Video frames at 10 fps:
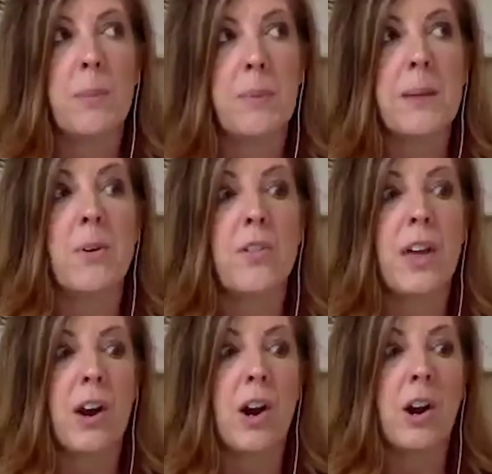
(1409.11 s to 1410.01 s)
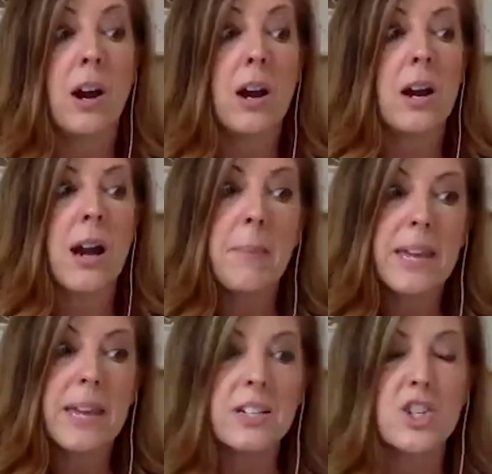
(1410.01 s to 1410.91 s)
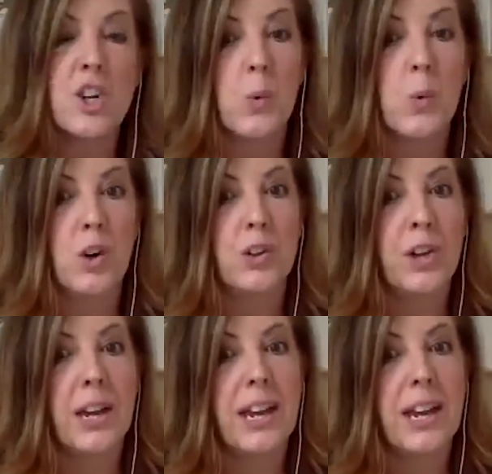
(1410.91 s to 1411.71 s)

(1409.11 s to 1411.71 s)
people that are coming into your world,